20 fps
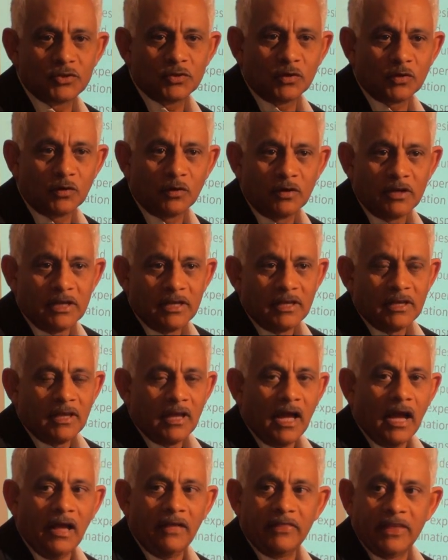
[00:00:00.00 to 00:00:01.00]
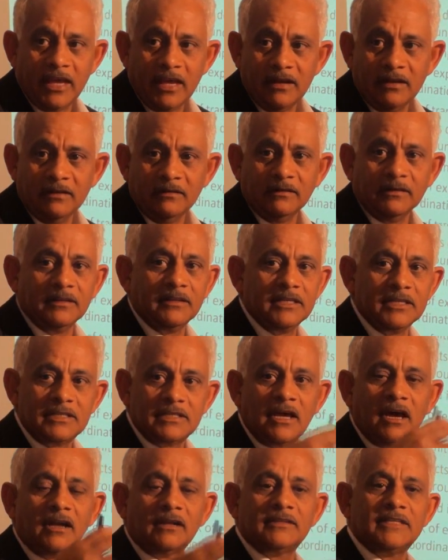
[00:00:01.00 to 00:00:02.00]
So, and then
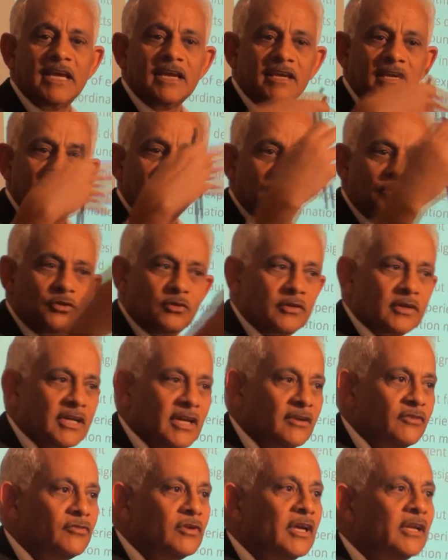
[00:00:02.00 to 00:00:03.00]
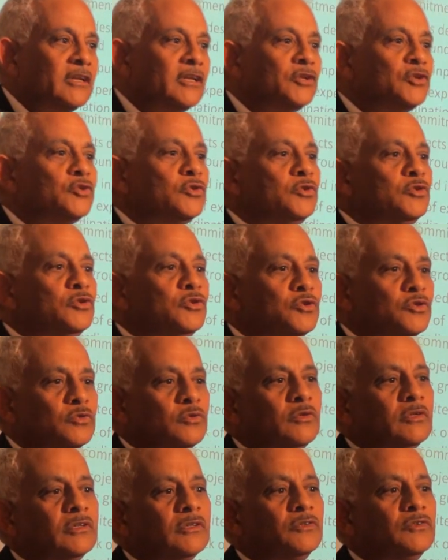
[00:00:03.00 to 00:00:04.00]
these are taken into the country and
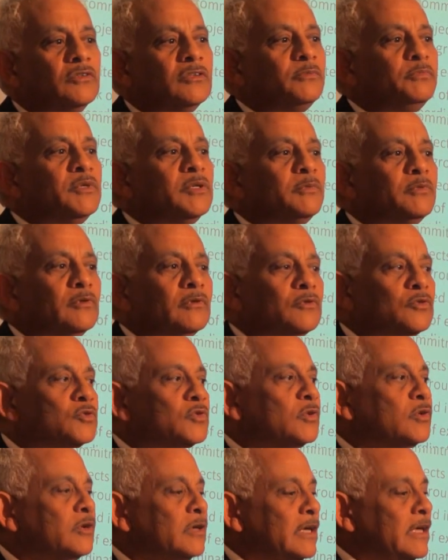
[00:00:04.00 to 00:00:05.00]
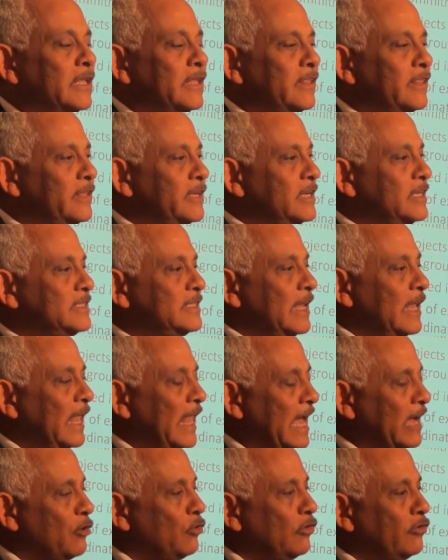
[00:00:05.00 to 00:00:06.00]
introduced to the people. So there is a
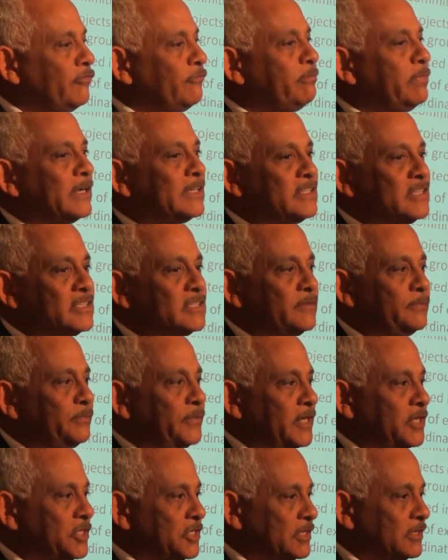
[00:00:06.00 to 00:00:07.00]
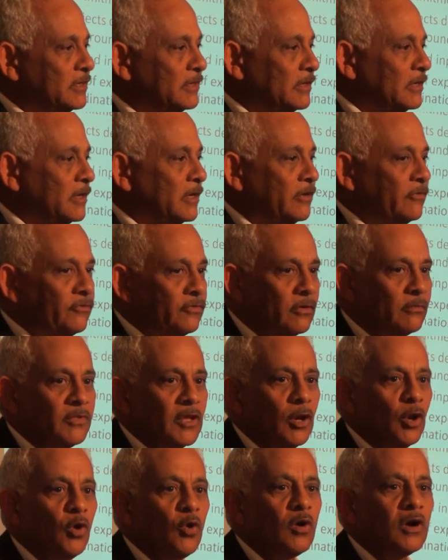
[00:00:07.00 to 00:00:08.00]
lack of participation
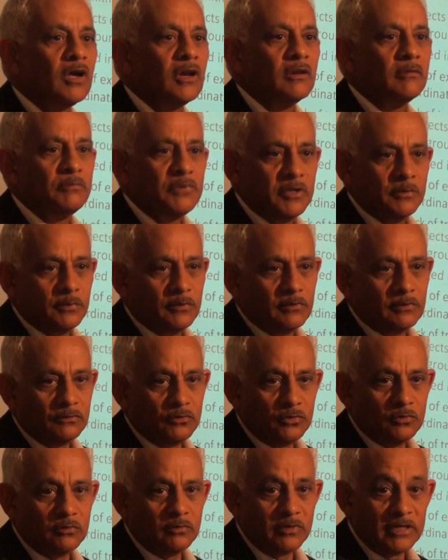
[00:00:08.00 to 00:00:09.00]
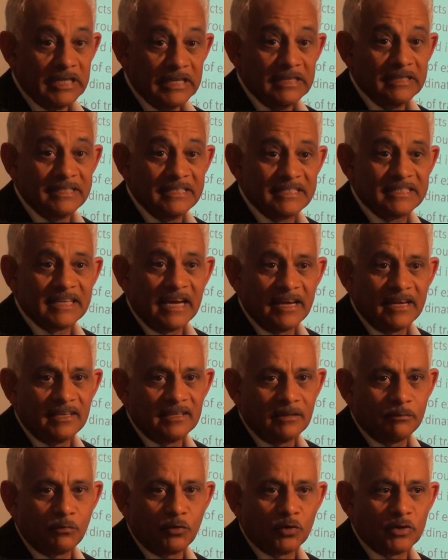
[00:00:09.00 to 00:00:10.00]
from the local people to really
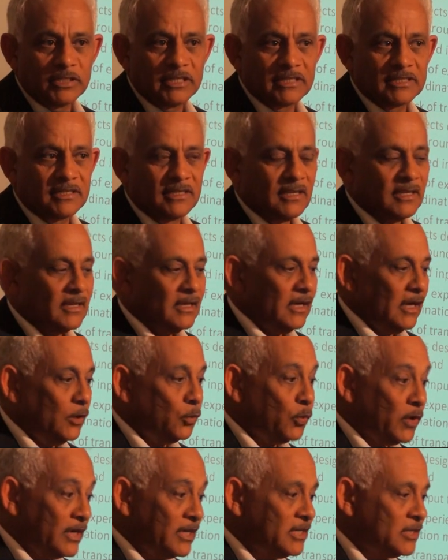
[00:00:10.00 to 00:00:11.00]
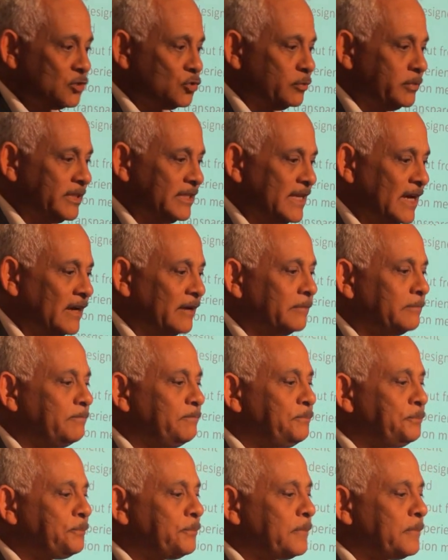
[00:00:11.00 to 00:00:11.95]
designing the projects and what needs to be done.